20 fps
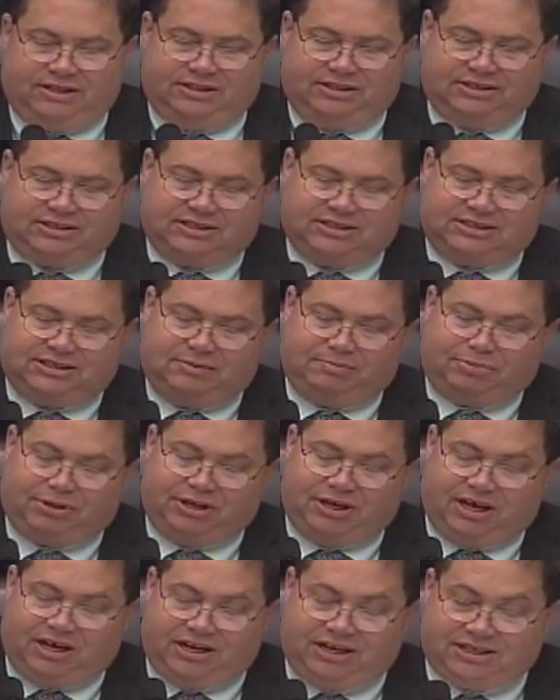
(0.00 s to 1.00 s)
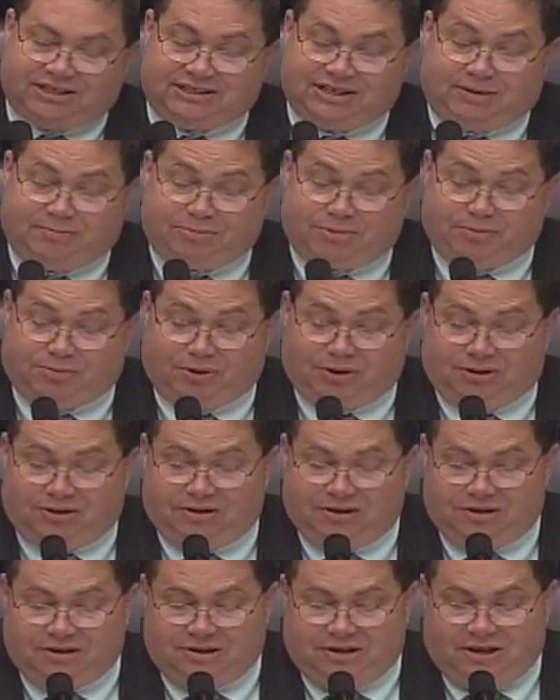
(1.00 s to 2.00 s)
This is simply unacceptable.
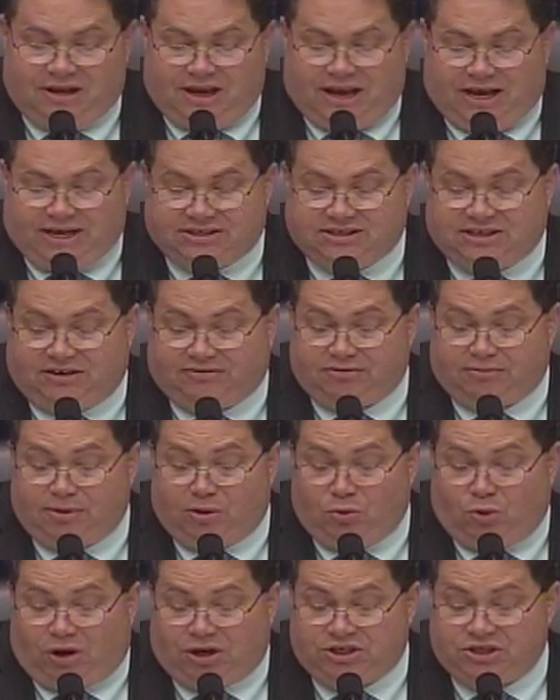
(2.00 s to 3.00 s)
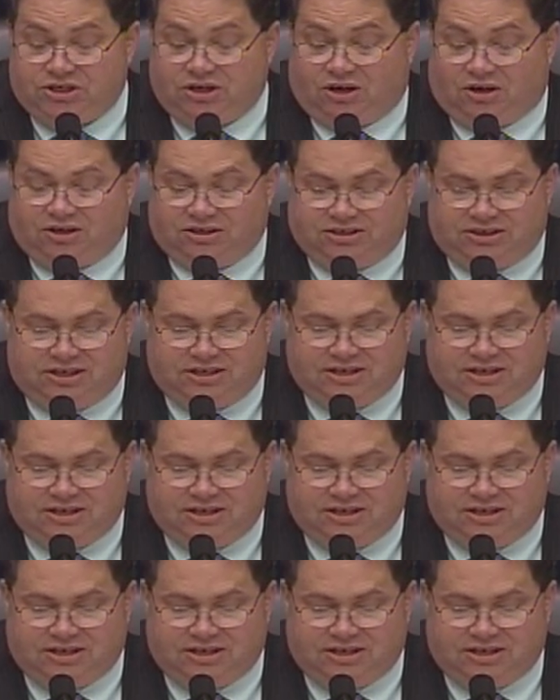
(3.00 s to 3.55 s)
As government watchdogs,